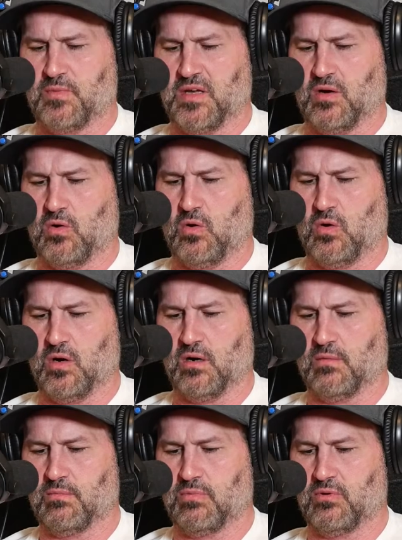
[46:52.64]
be a whore.
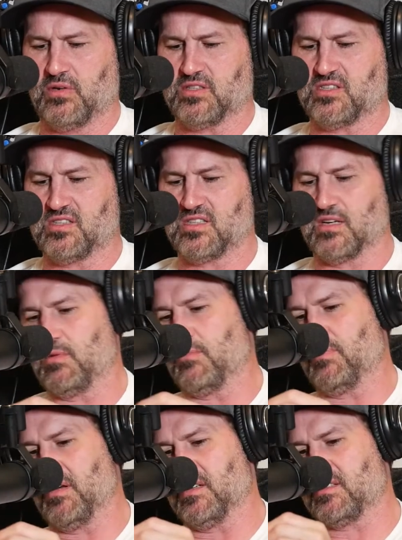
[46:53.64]
Boy, she's going to be
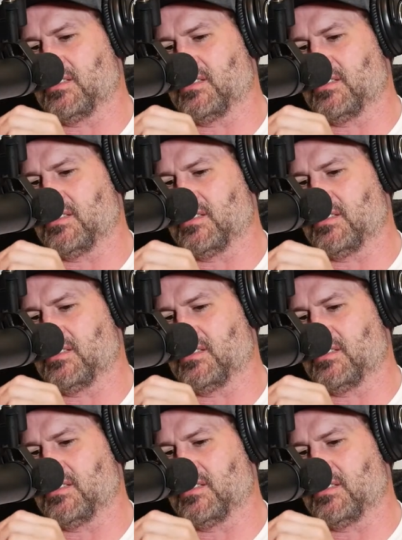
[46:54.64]
pissed.